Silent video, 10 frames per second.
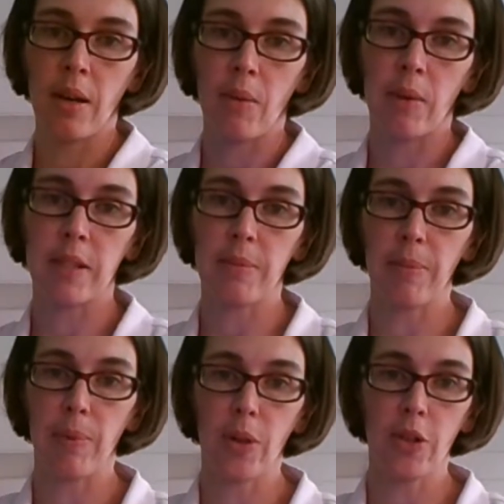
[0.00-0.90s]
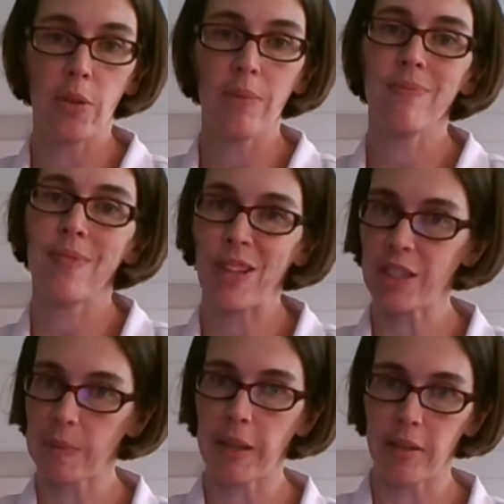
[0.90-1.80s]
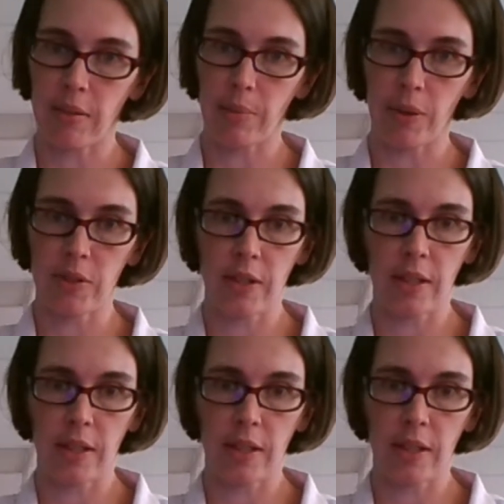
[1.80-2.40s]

one to be blue. It looks better in person